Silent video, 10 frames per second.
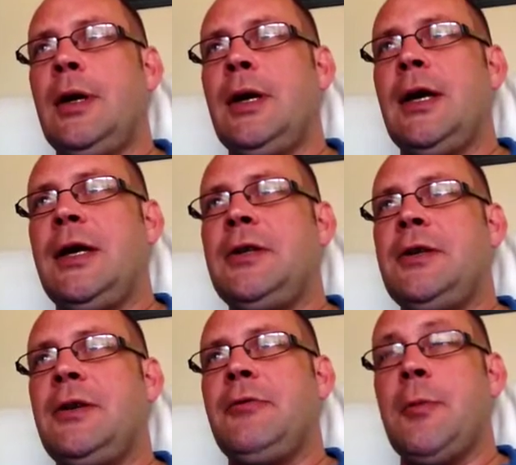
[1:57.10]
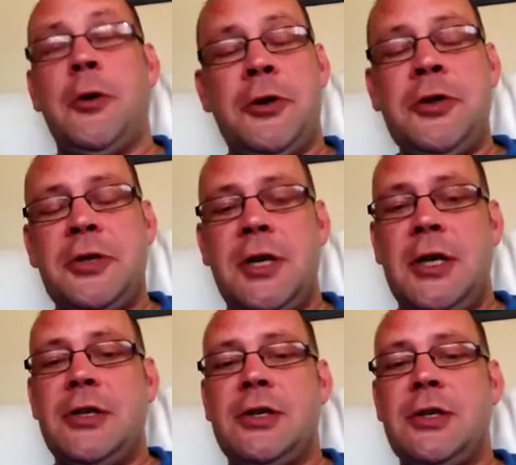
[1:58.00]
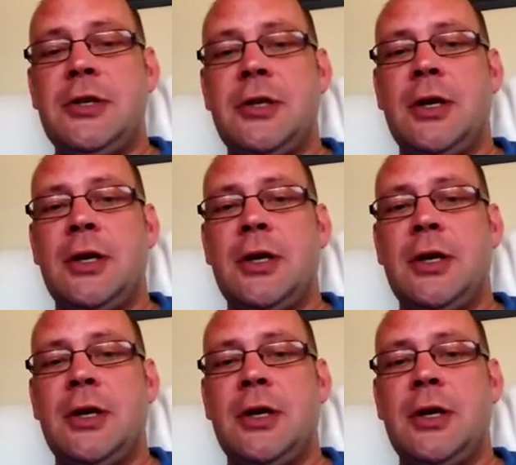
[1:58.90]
And if I'm honest, yes,